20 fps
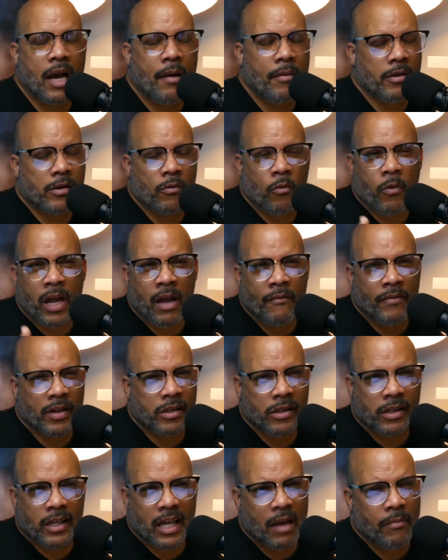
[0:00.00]
It was a way of
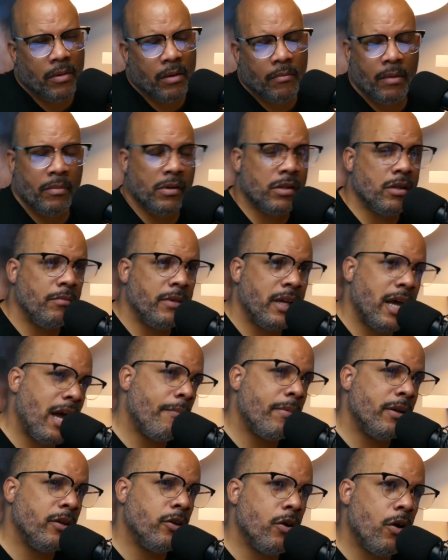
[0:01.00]
escaping maybe something that
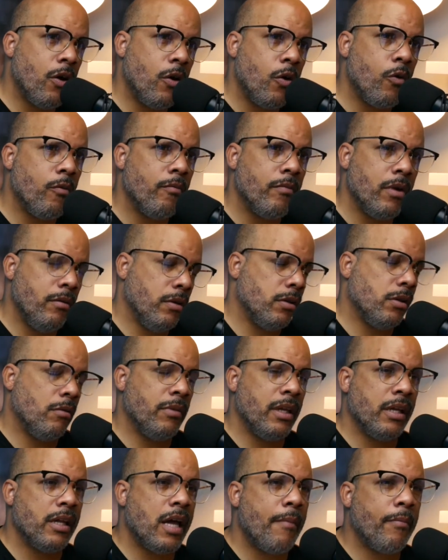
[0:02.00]
happened in your home, maybe something
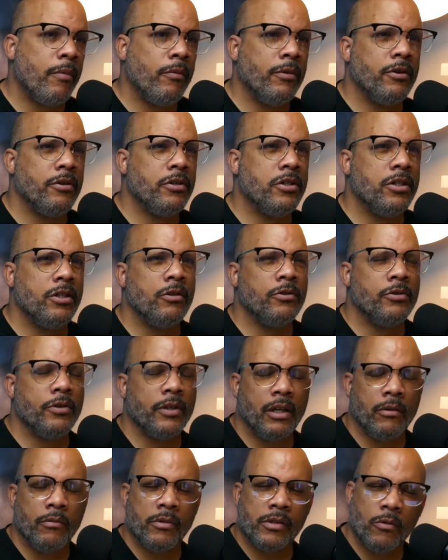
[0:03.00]
that happened with your children.
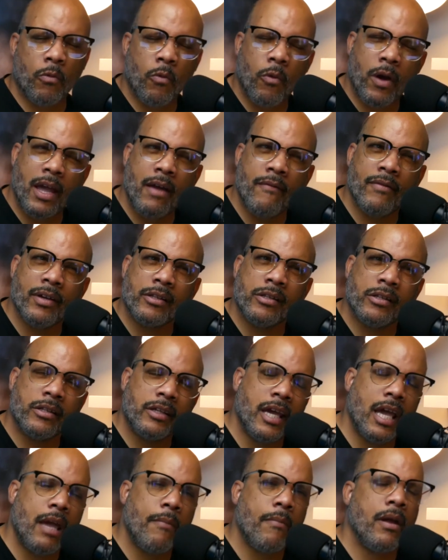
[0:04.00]
It was a way of
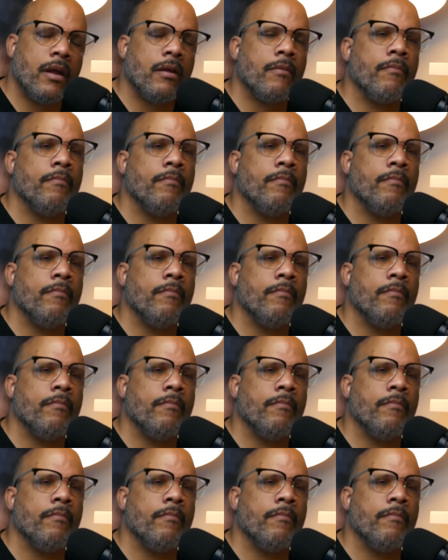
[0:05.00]
escaping.